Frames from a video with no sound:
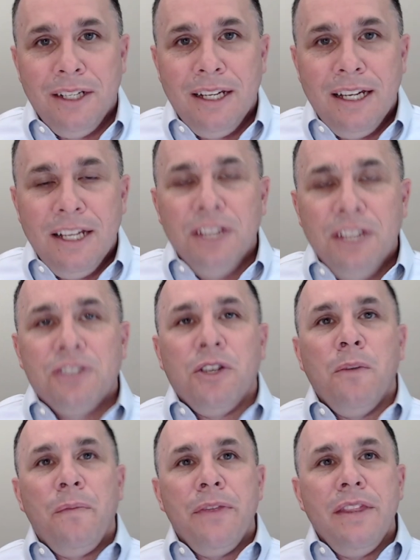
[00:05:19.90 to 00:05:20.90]

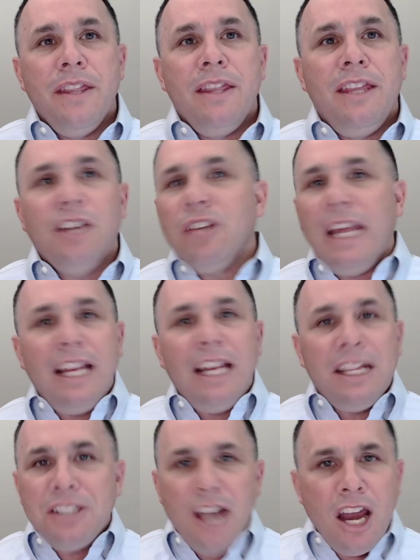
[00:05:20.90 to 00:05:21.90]
So there, and it's
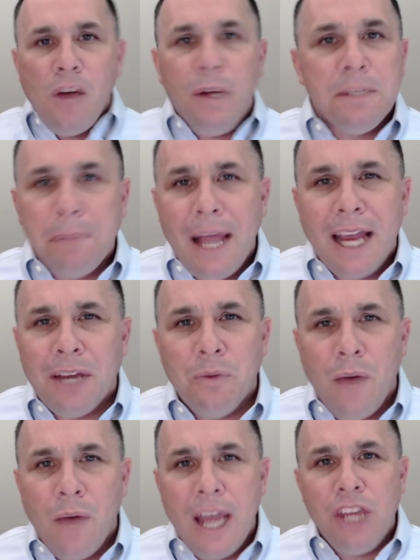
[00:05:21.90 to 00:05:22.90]
not always black and
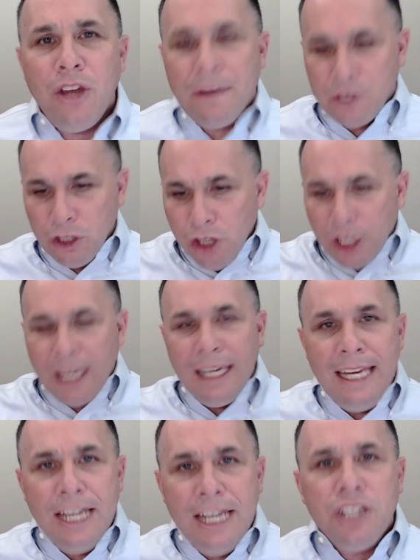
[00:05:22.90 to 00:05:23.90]
white. You have to look at
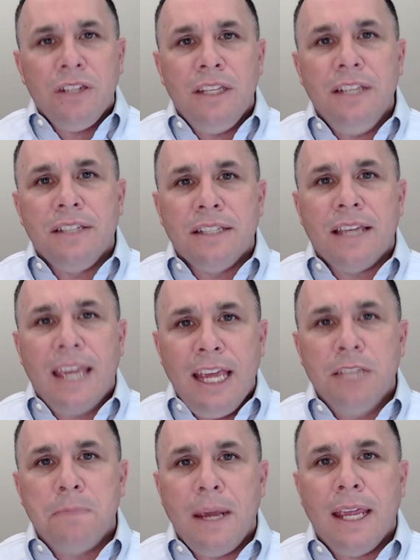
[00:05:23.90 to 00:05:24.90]
each of these as a
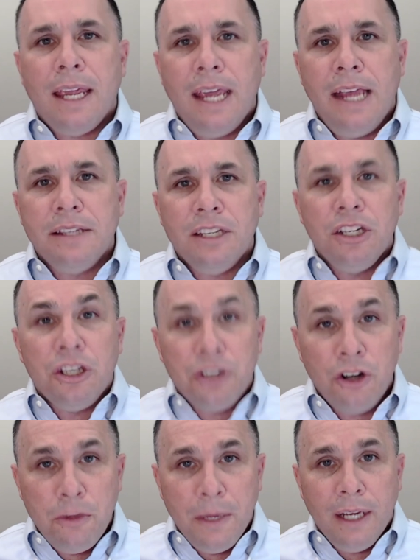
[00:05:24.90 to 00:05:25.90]
case by case and
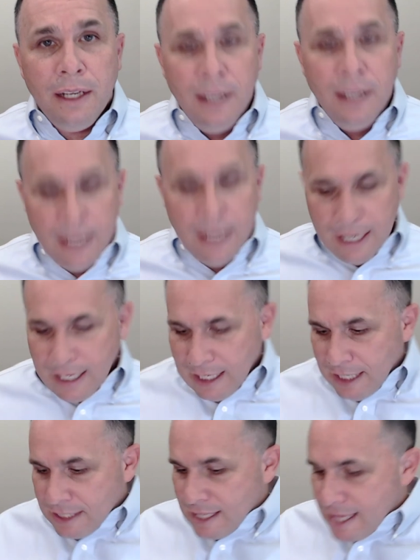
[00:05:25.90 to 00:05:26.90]
determine,
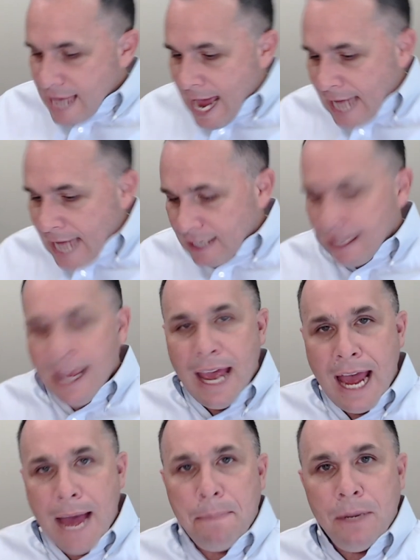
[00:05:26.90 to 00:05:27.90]
is that
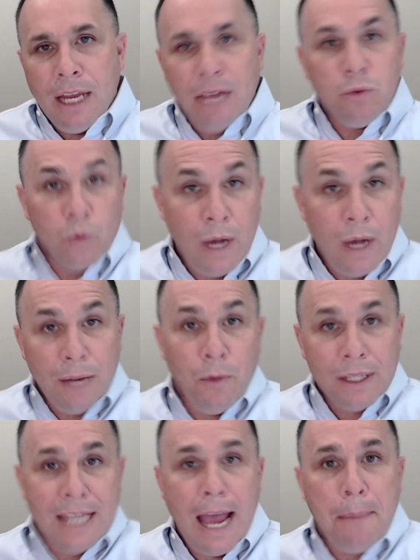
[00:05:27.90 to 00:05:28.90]
happening? Is what's
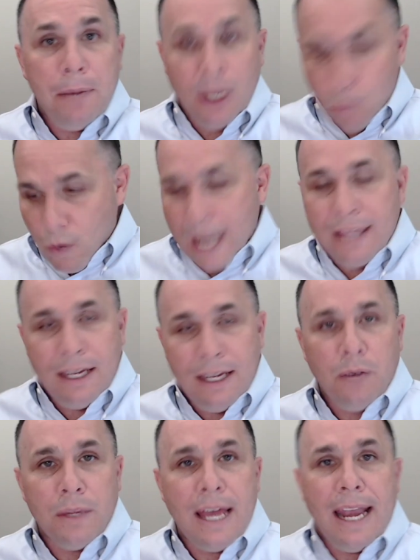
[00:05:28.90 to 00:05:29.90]
happening right there with
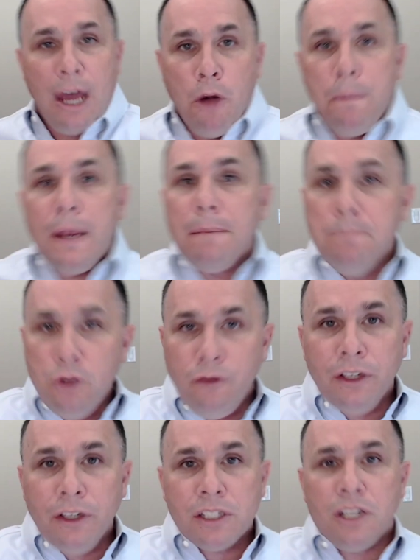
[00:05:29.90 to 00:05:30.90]
that helping move
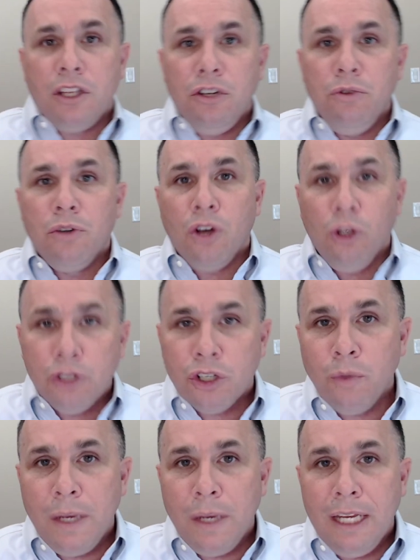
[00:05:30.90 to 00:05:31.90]
us to the new culture
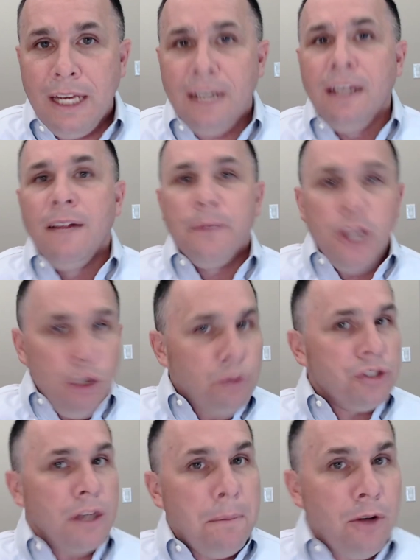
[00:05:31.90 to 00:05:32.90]
we need, the new
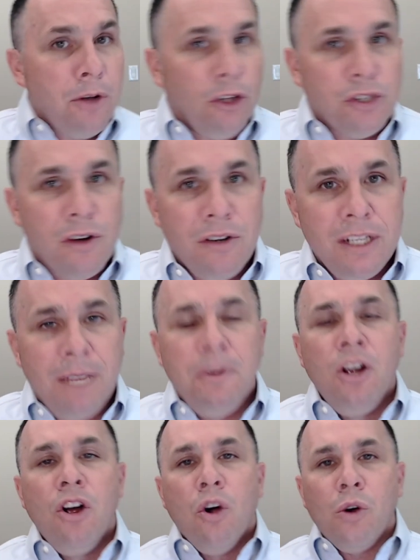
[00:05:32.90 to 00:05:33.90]
subculture on our team?
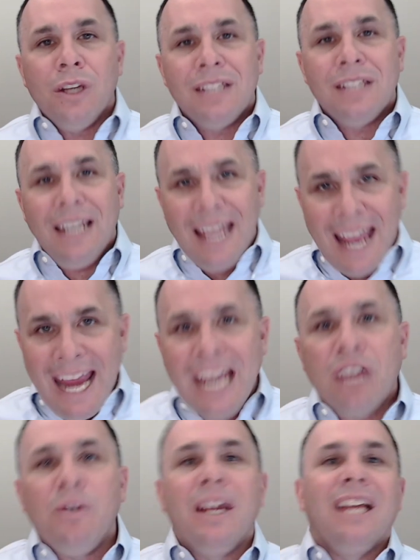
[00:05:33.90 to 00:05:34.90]
Or is it
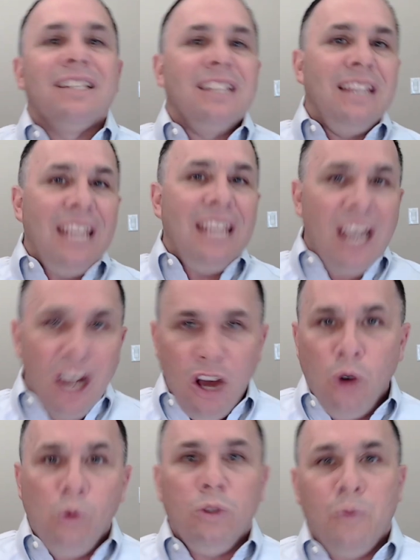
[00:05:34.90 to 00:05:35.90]
anchoring us in the
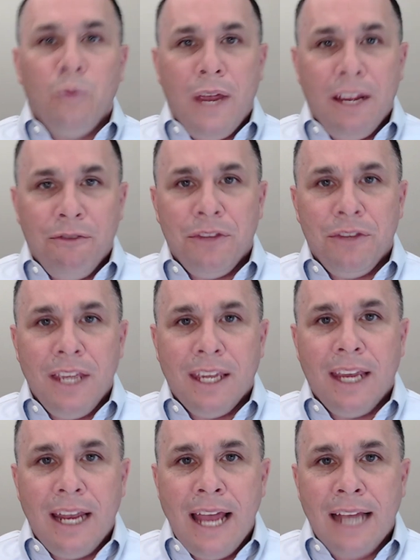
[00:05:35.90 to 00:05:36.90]
old way of thinking
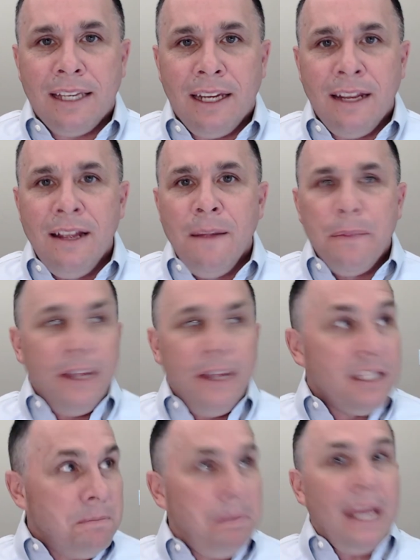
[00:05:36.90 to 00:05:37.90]
and acting that's
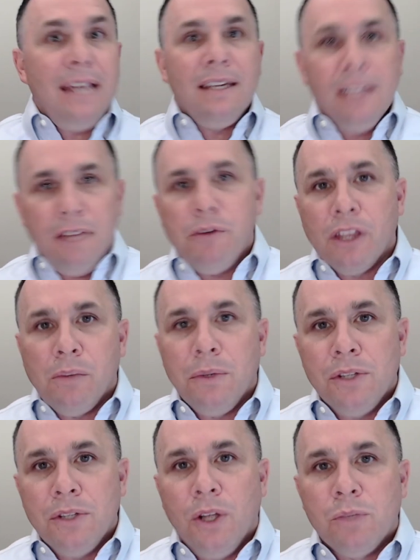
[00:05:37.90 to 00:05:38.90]
been delivering the
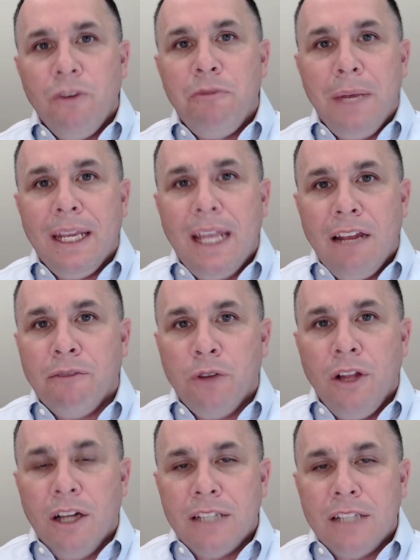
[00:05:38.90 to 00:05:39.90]
results we've been getting for a
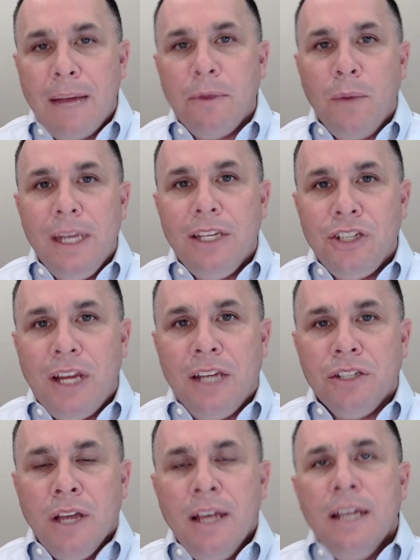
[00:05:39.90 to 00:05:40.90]
long time that we need to
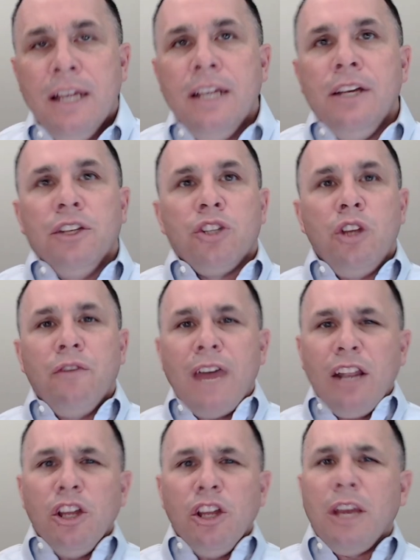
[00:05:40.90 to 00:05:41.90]
change? So you've got to
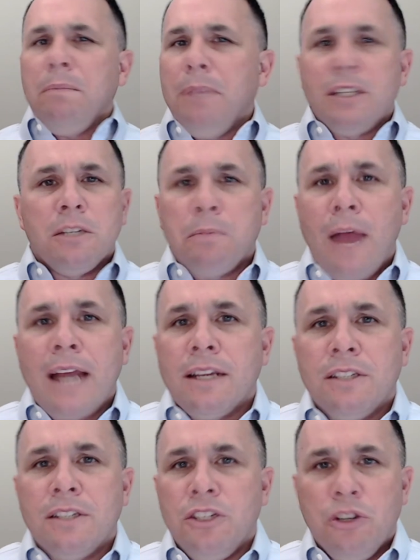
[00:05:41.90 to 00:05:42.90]
look at business
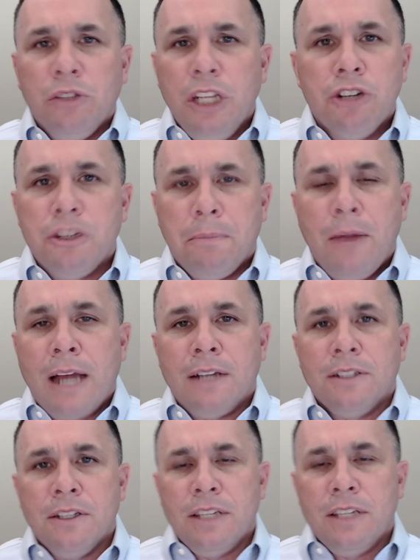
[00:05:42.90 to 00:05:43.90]
practices, your leadership
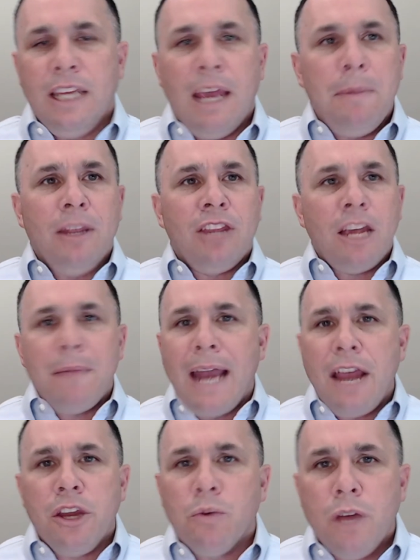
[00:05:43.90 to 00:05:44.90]
practices. I mean, think about how
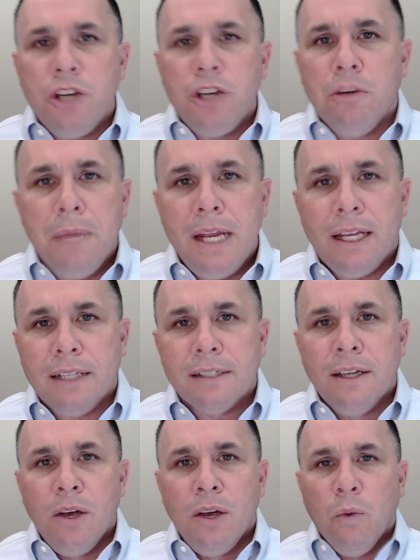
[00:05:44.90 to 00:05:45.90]
you run your meetings.
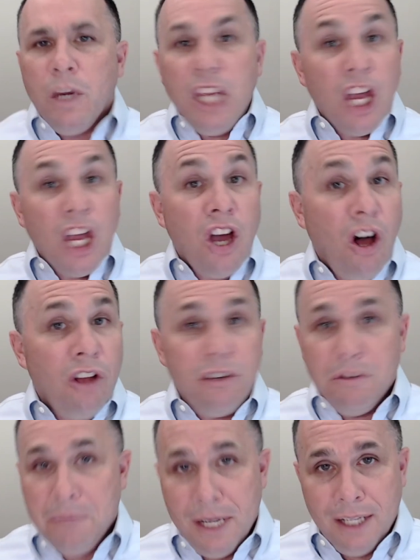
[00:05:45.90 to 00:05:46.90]
What do you call your
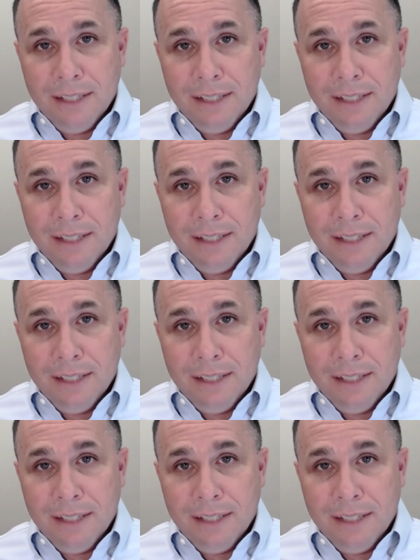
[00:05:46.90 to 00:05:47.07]
meetings?